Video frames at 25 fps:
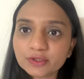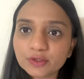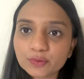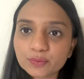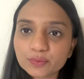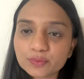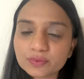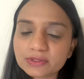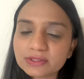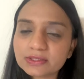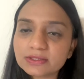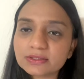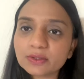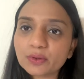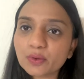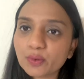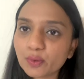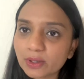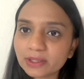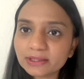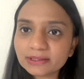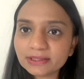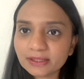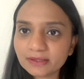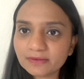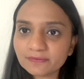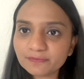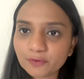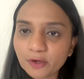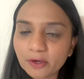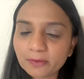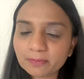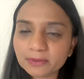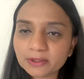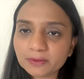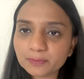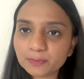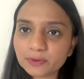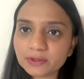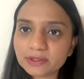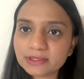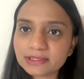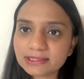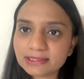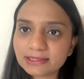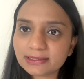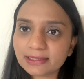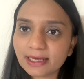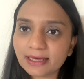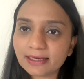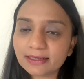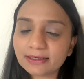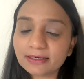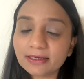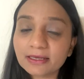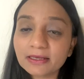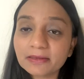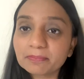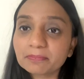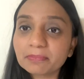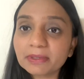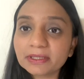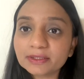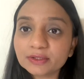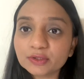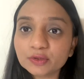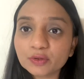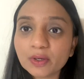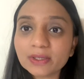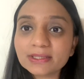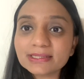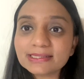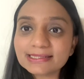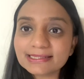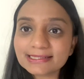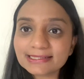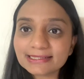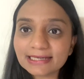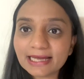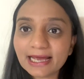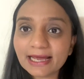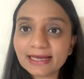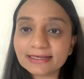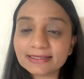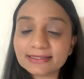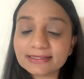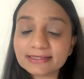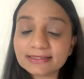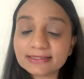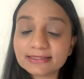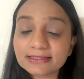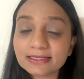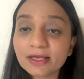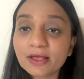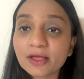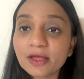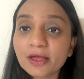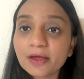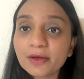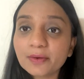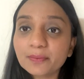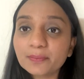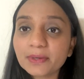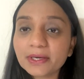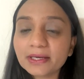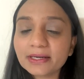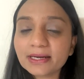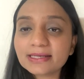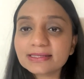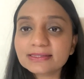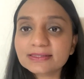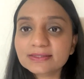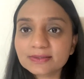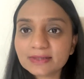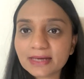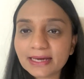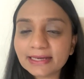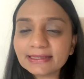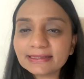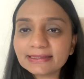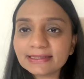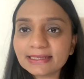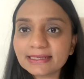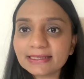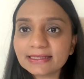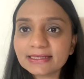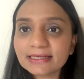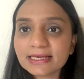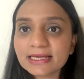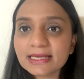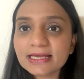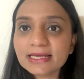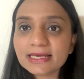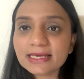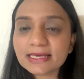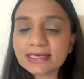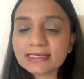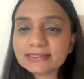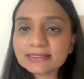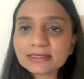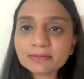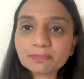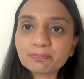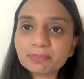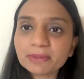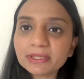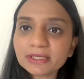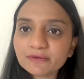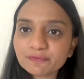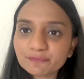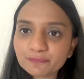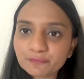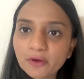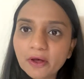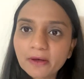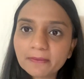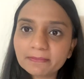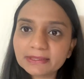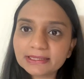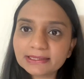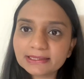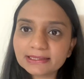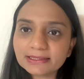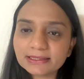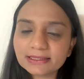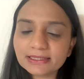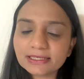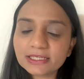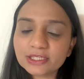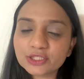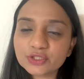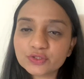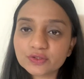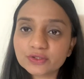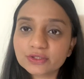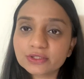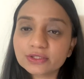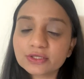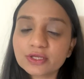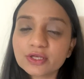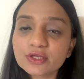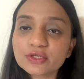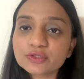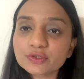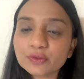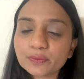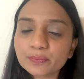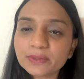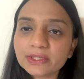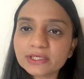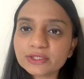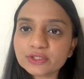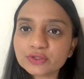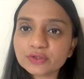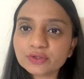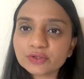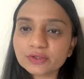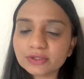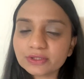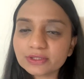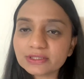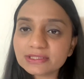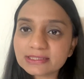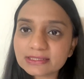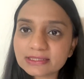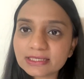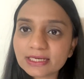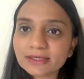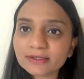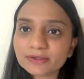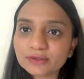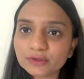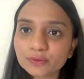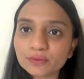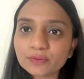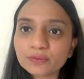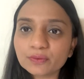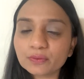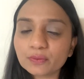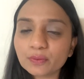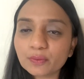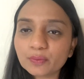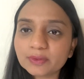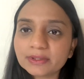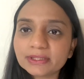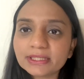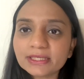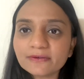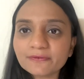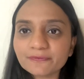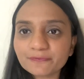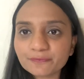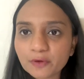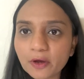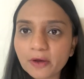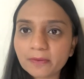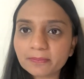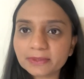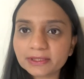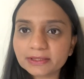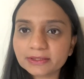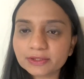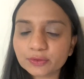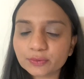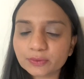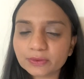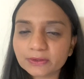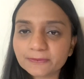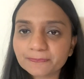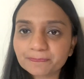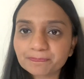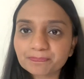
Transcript: use all the informal words there, but not slangs. Whereas writing is a bit formal in nature, so we should stick to only formal tone.